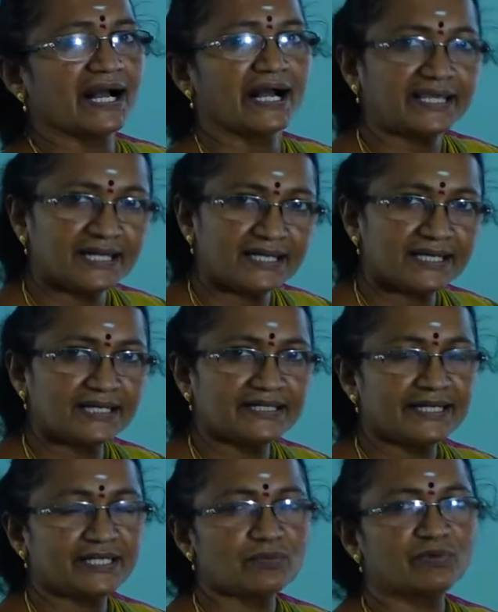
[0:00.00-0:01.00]
hierarchical
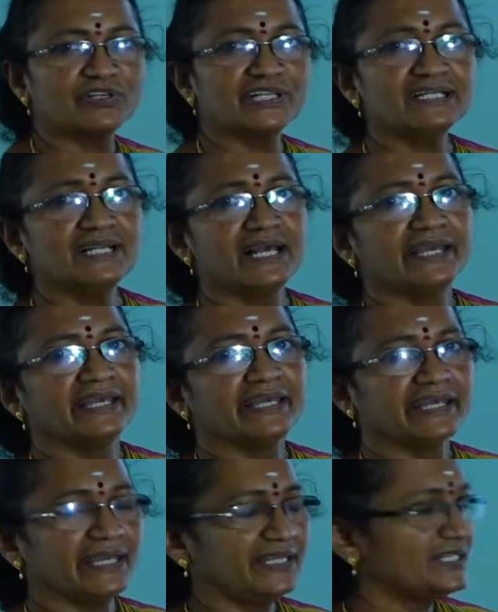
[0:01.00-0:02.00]
data model,
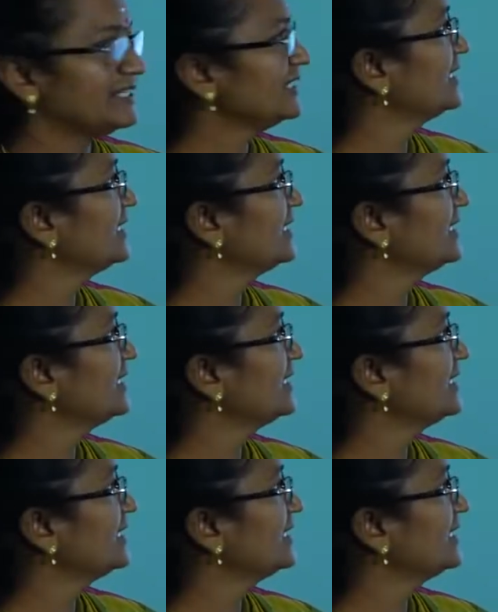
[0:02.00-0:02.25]
entity